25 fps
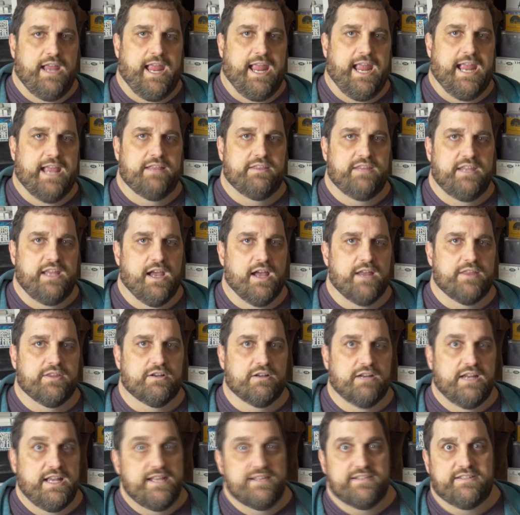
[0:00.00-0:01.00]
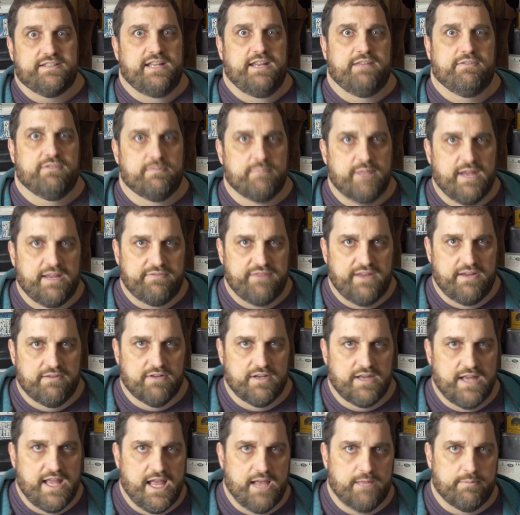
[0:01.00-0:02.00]
and the other isn't even my
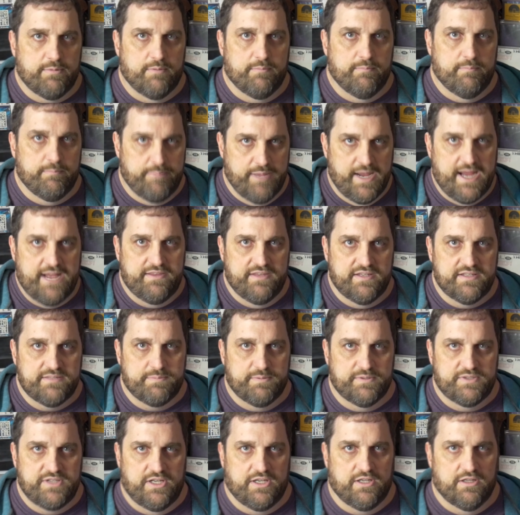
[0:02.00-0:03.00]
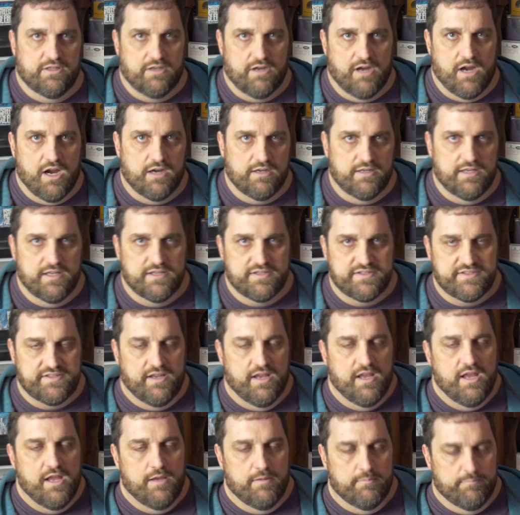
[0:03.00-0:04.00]
favorite album by this particular
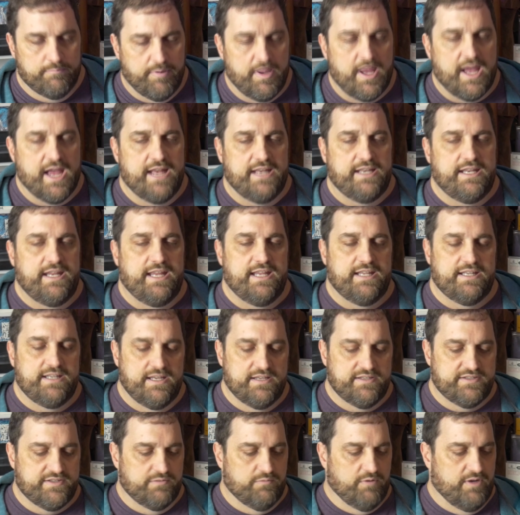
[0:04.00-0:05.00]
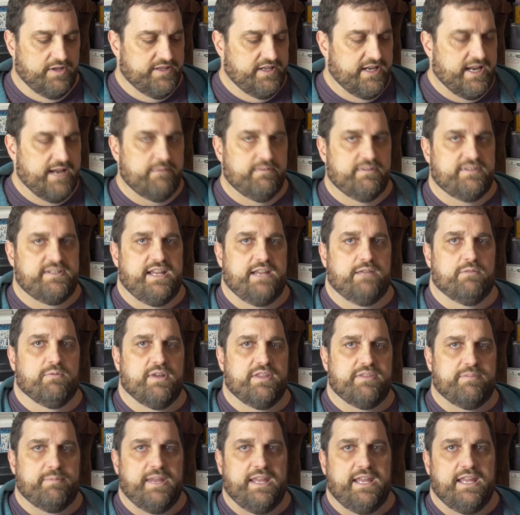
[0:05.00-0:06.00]
artist, but it is the one that I would take
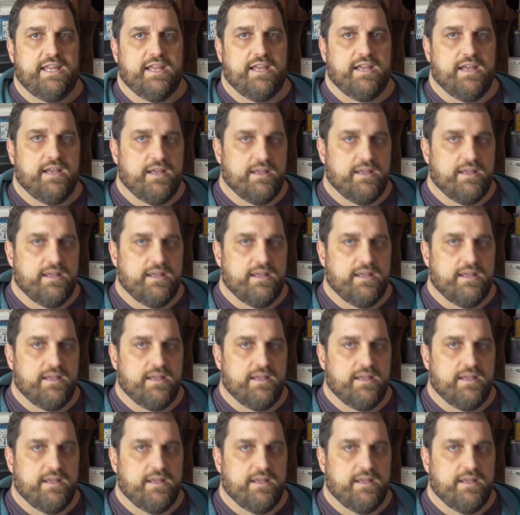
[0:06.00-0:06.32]
with me.